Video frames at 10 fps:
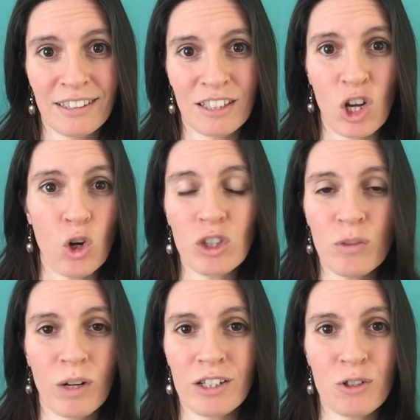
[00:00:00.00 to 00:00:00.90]
The only
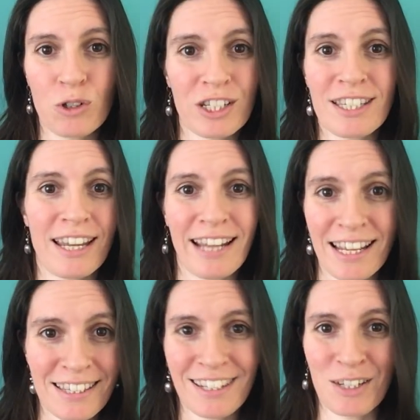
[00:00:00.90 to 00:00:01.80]
one who's going to say
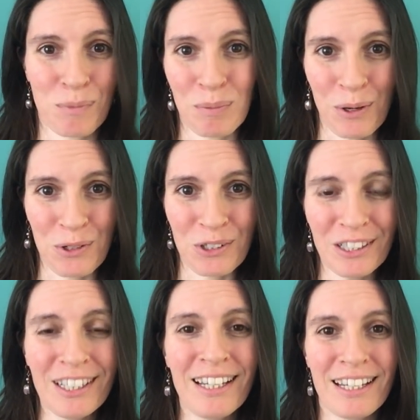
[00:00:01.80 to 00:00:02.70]
yes to his
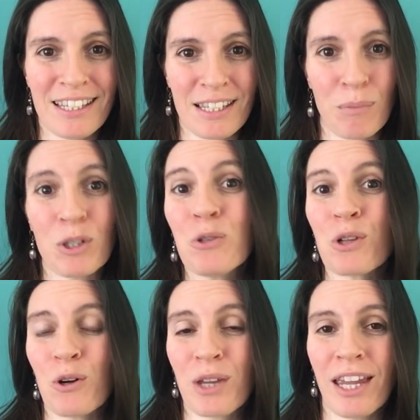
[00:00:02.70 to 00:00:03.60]
proposal is someone
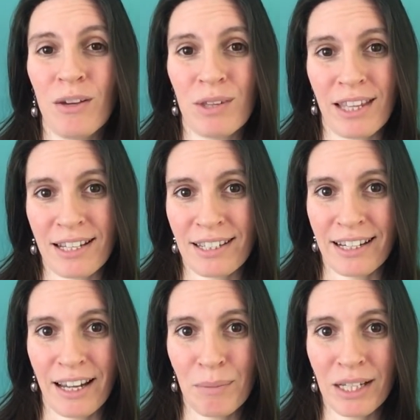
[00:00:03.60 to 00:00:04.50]
who's okay with that
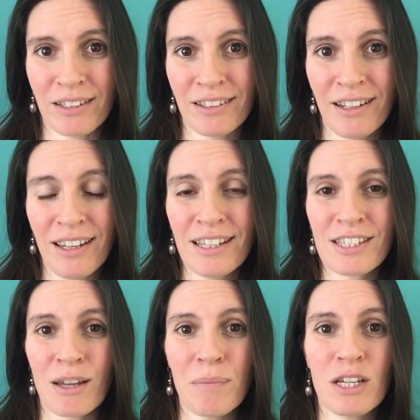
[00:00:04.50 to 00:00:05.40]
dynamic.
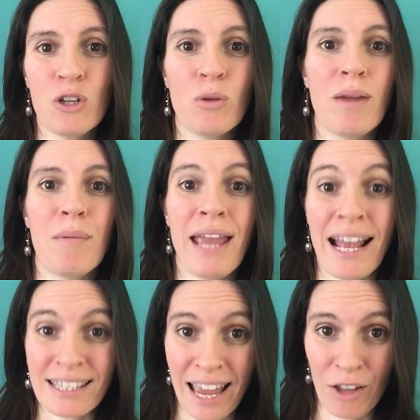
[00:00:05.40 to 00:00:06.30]
Somebody who maybe
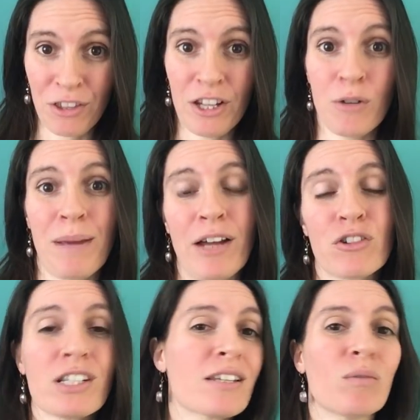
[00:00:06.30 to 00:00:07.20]
has healthier
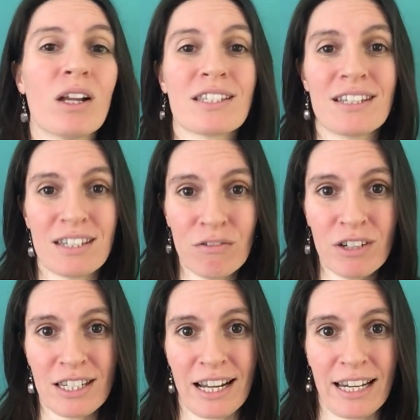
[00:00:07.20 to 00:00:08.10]
boundaries and wants a
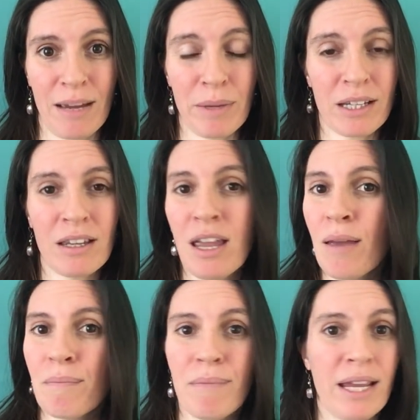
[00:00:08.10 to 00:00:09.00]
different dynamic
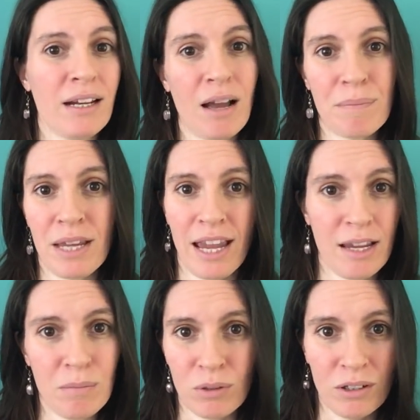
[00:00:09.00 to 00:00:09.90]
may not be
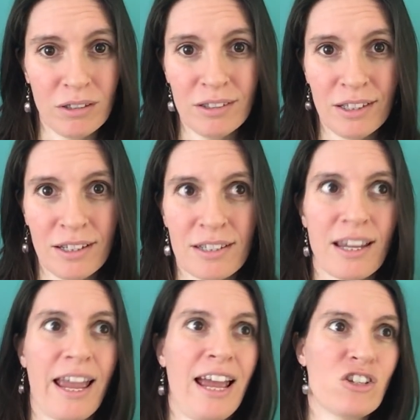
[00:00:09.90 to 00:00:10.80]
able
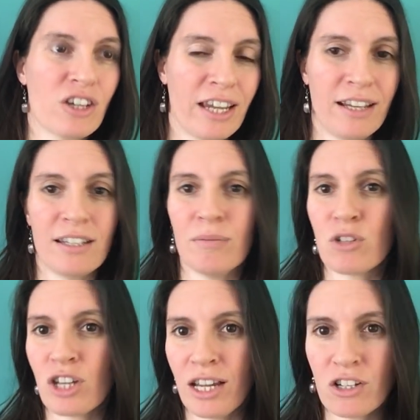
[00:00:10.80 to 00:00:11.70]
to educate
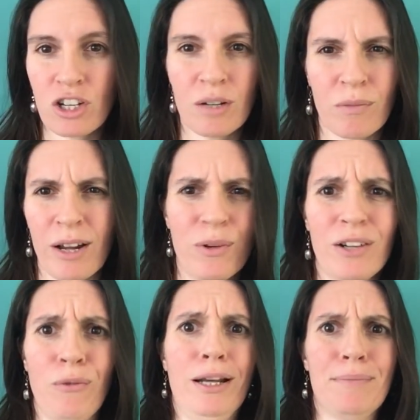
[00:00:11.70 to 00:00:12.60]
him, change him, right? We
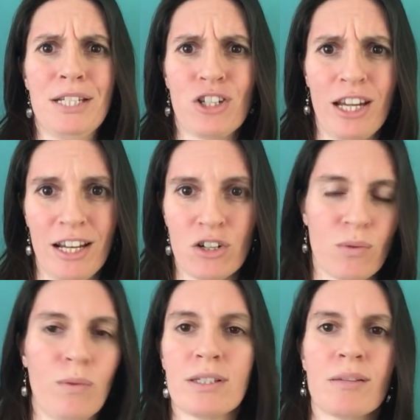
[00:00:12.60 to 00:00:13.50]
don't want to be changed.
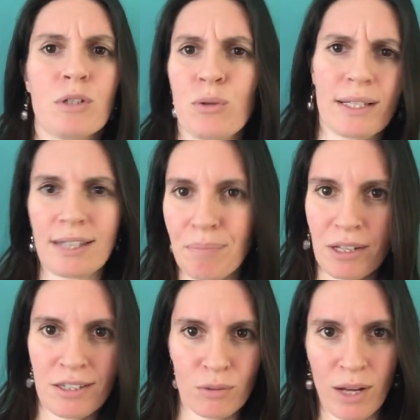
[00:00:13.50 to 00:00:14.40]
We want someone to accept
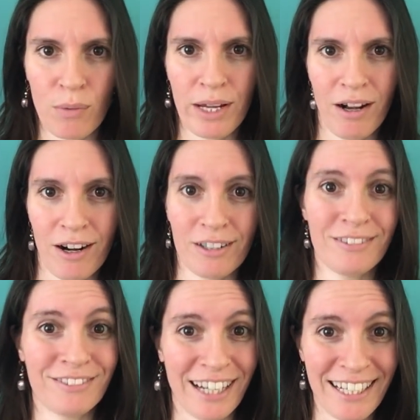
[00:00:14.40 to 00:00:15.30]
us the way we are,
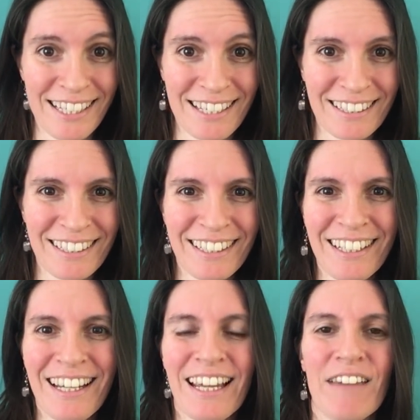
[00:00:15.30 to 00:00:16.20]
right?
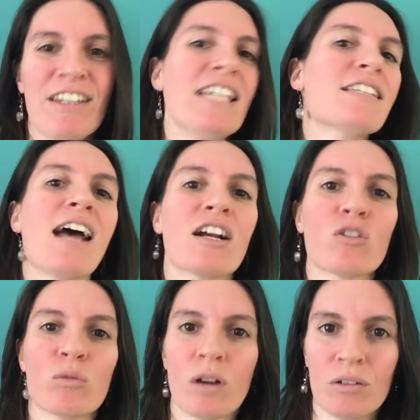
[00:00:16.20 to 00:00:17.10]
If he's not
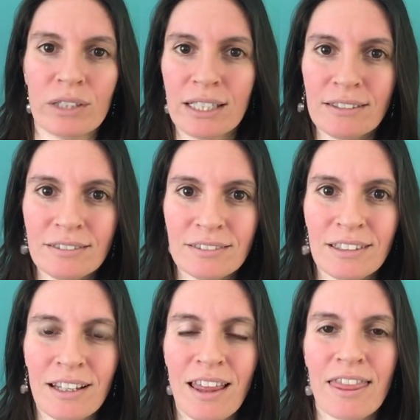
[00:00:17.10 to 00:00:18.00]
growing,
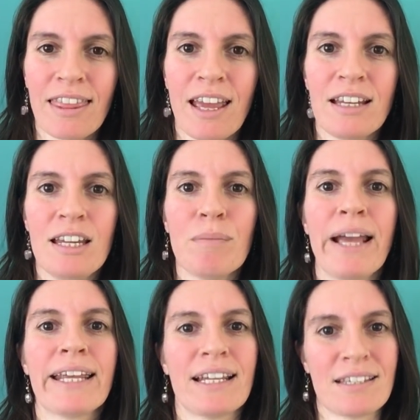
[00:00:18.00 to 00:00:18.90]
then he
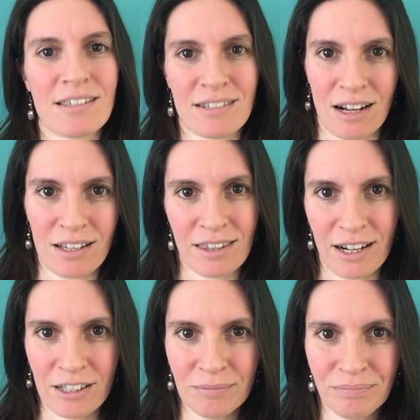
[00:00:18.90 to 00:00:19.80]
might get stuck
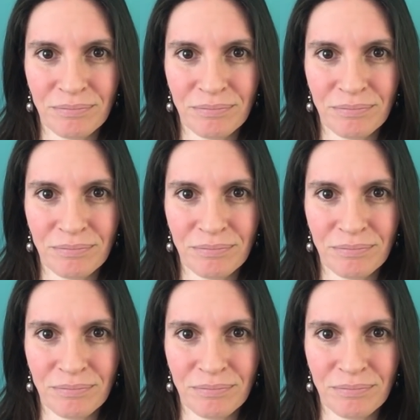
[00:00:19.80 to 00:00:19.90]
there.